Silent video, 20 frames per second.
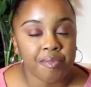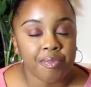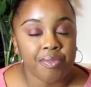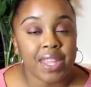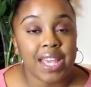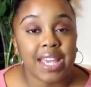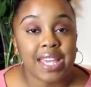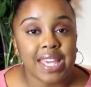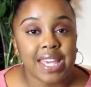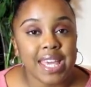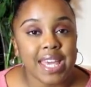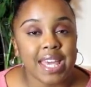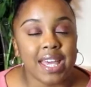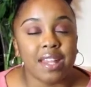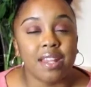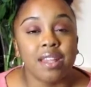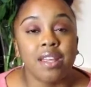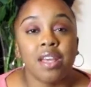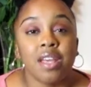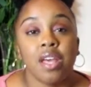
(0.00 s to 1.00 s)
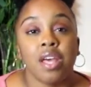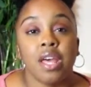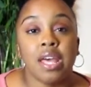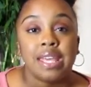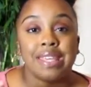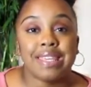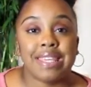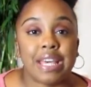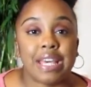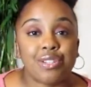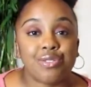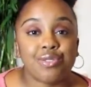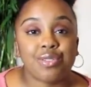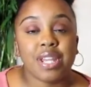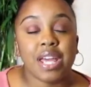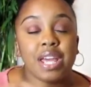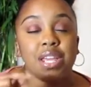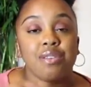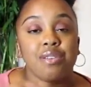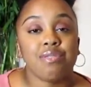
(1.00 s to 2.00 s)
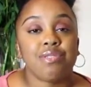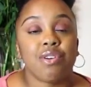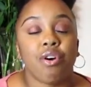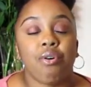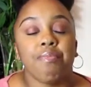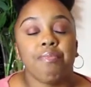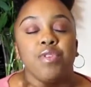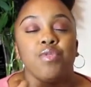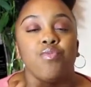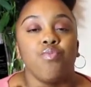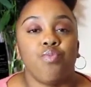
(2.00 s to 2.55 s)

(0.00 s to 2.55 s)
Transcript: Again, yesterday you told me